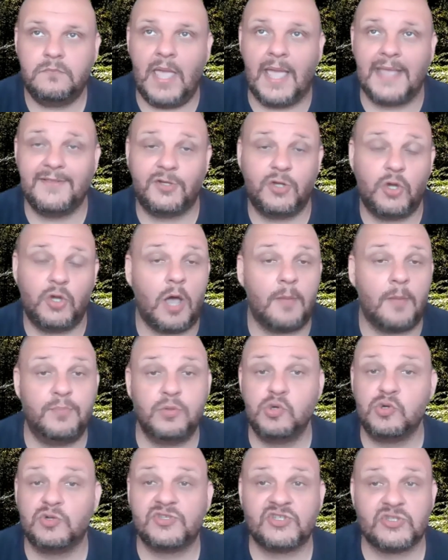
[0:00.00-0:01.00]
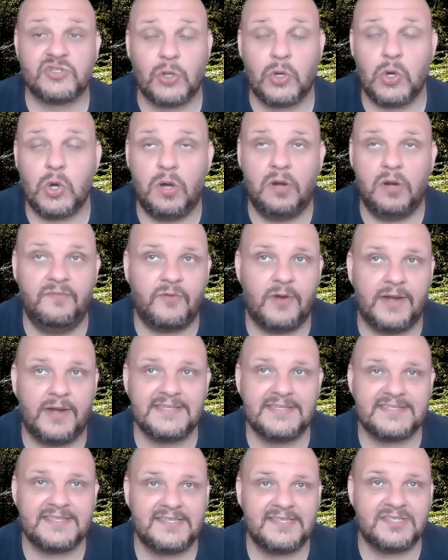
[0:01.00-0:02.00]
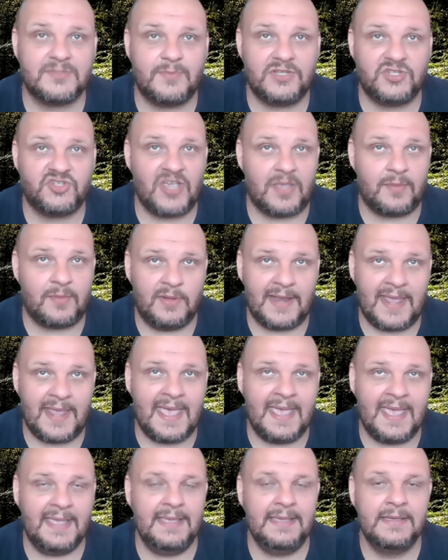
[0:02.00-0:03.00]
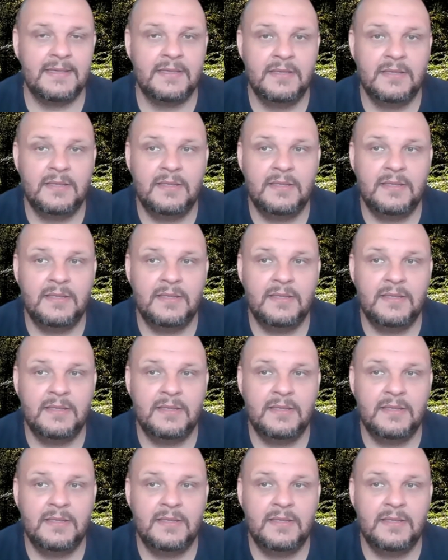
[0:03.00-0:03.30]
I don't know, a bookstore, for instance, with Gemini.